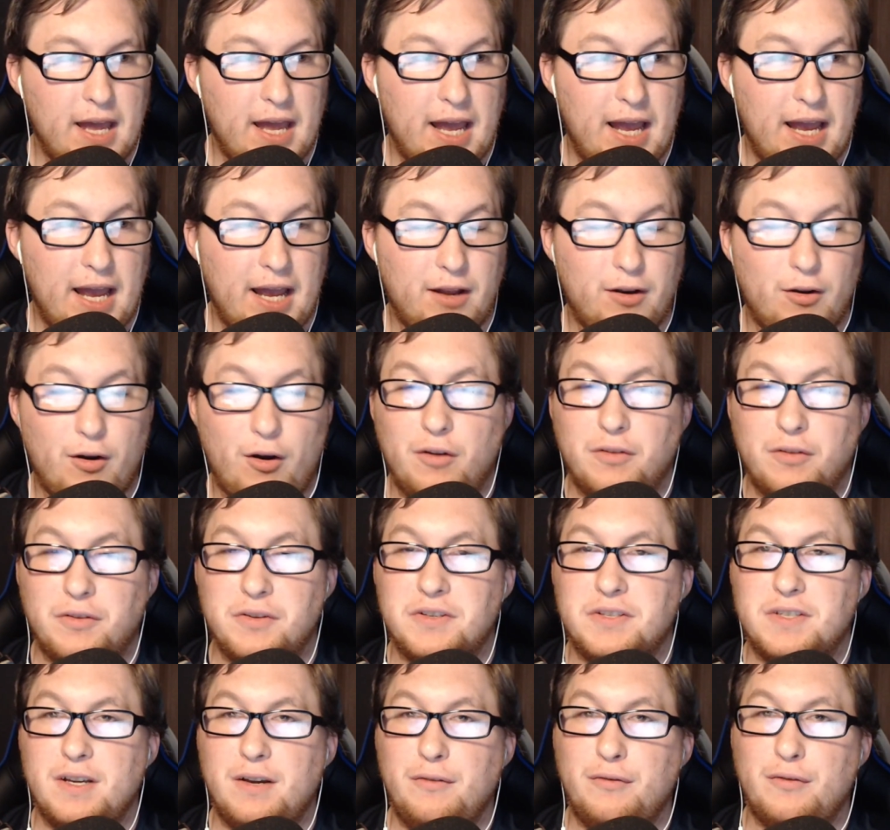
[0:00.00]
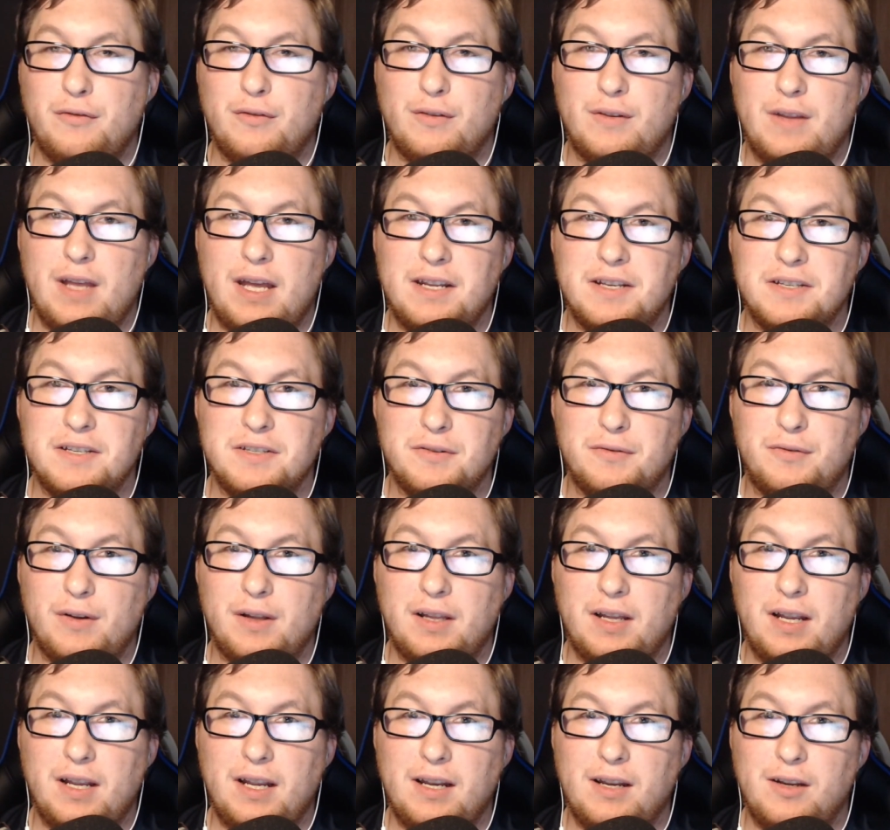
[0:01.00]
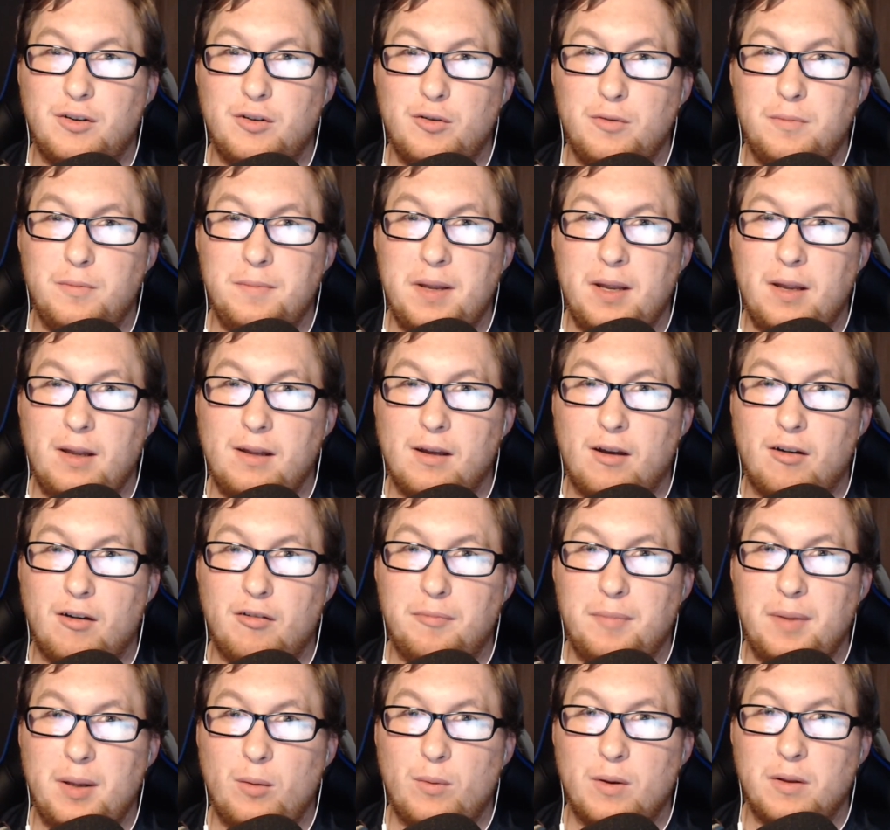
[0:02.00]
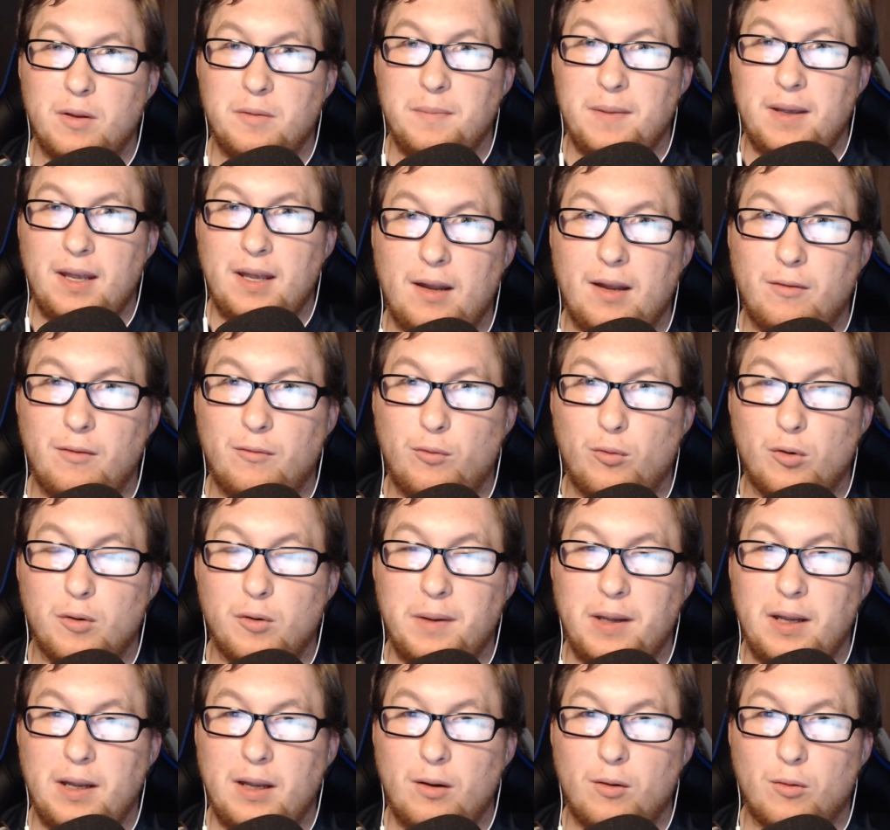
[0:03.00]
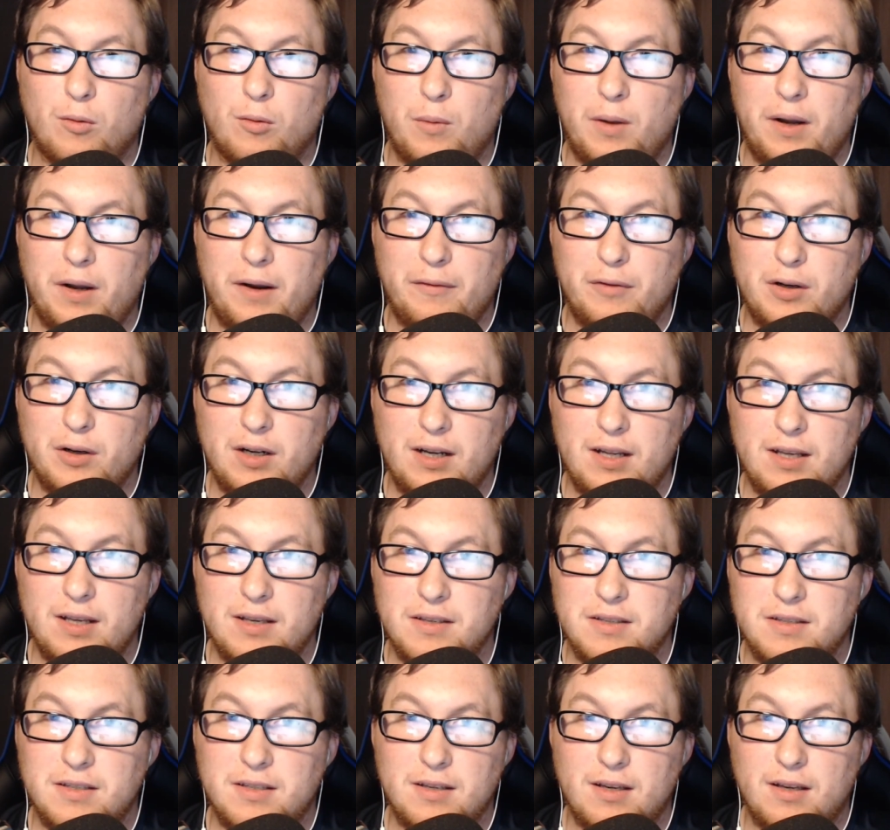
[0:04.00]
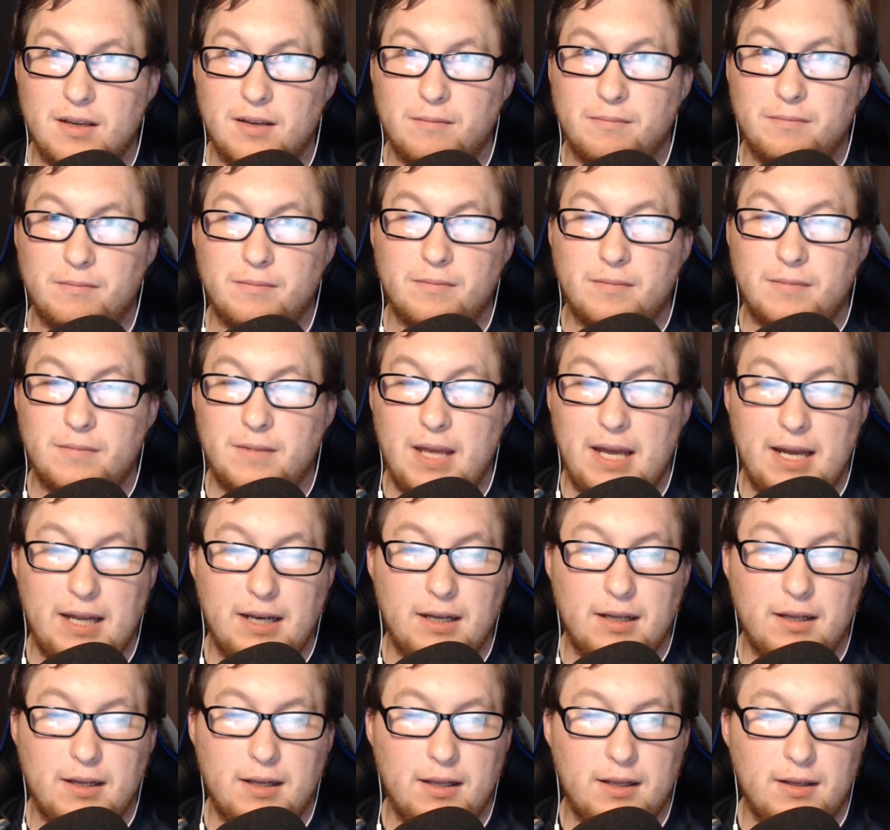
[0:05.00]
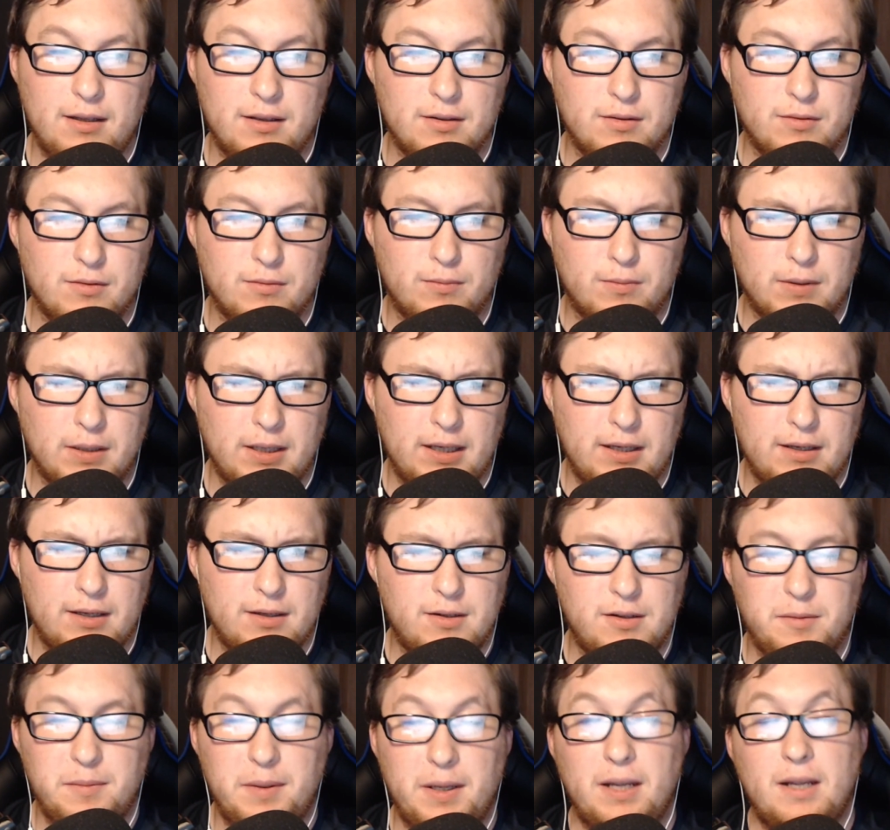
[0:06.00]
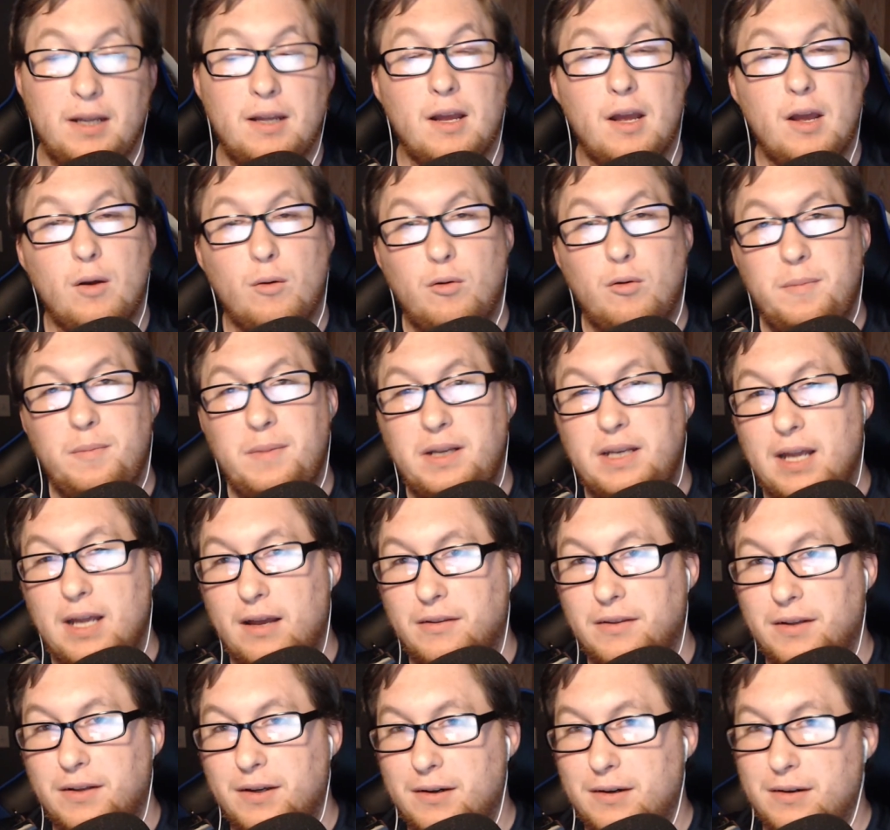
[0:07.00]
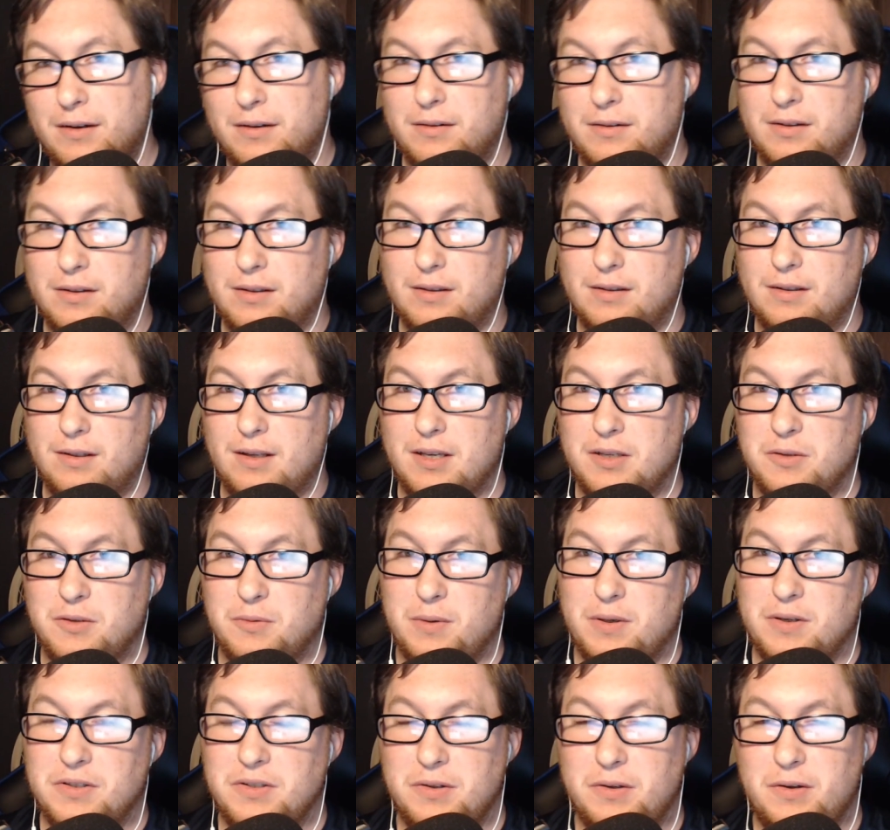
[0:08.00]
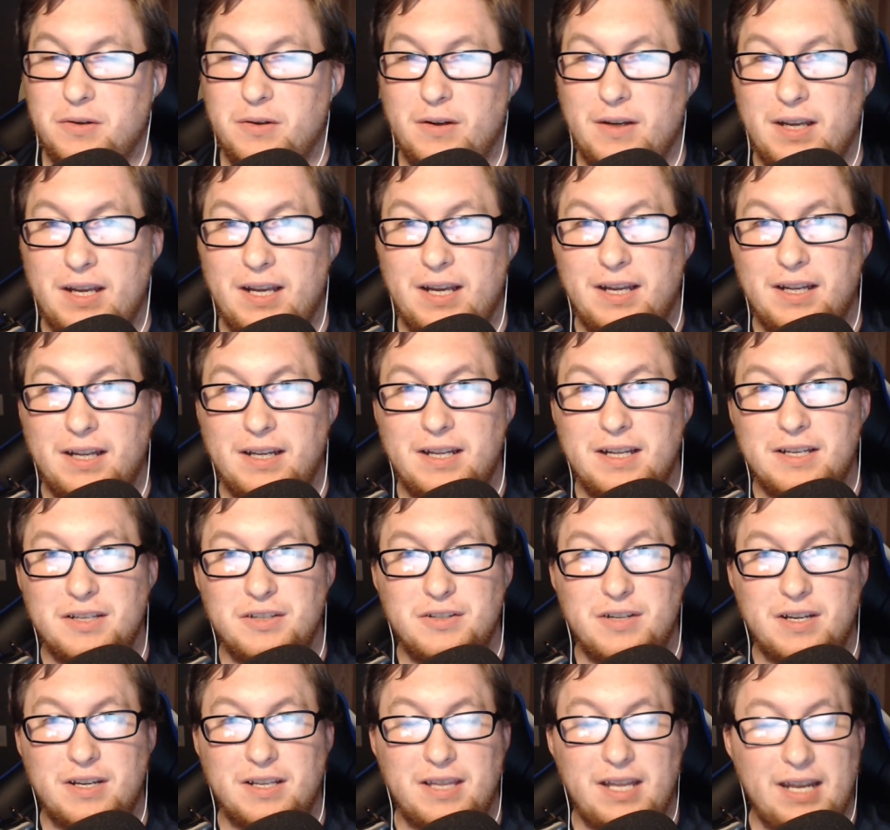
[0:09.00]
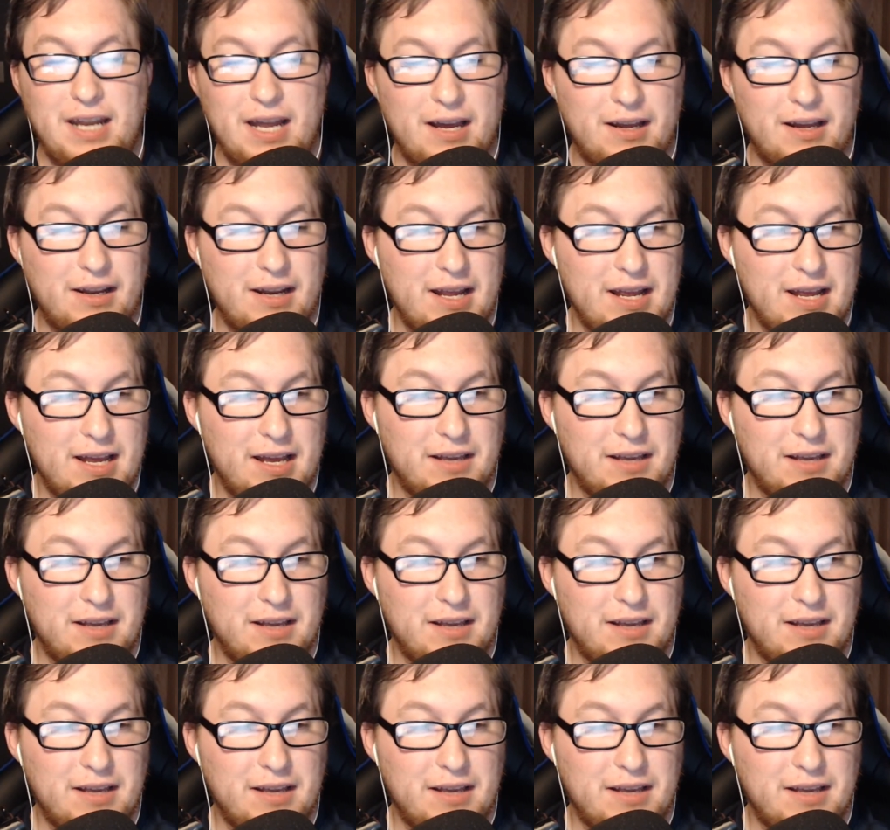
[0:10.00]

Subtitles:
and all the stuff that is affiliated to me, of me, with and for me, or whatever it is that is related to me, will be down there as well. So go ahead, check that out.